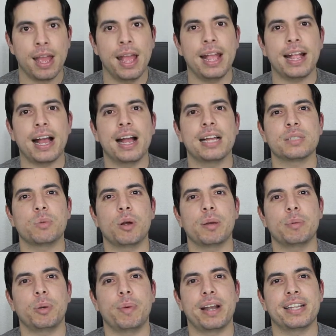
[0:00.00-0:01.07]
Hey guys,
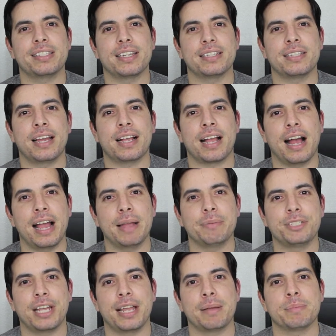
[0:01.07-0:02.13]
welcome to Ready Set Tech.
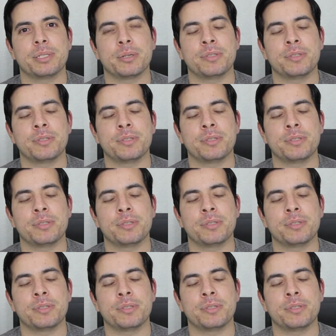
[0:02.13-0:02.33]
I'm James.